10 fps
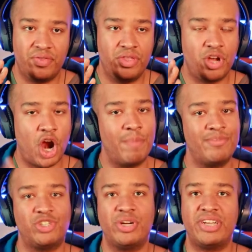
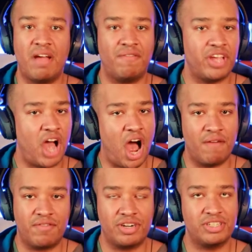carpentry definitely
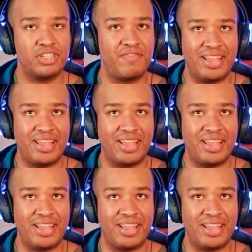offers that